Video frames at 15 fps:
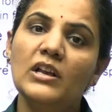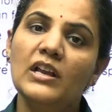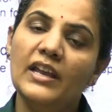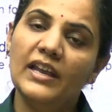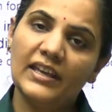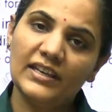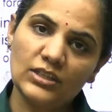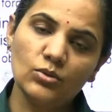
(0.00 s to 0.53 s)

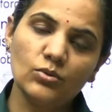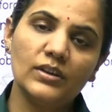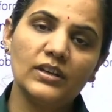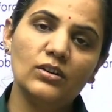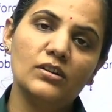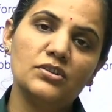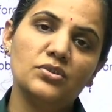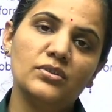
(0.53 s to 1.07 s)
And you can
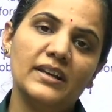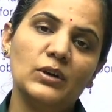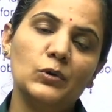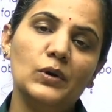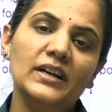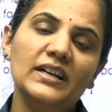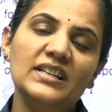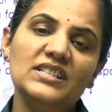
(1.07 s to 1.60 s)
also
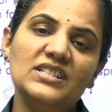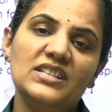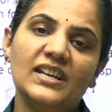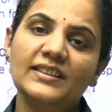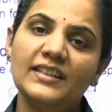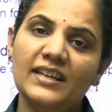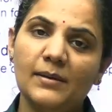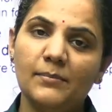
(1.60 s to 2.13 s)
regularly check
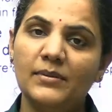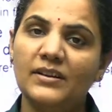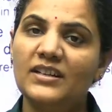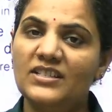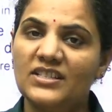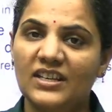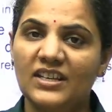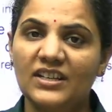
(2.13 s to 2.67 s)
the Cabinet
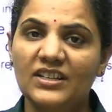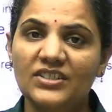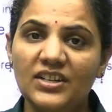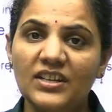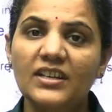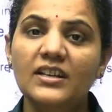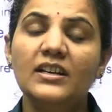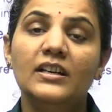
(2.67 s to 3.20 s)

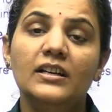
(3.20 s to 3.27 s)
Secretary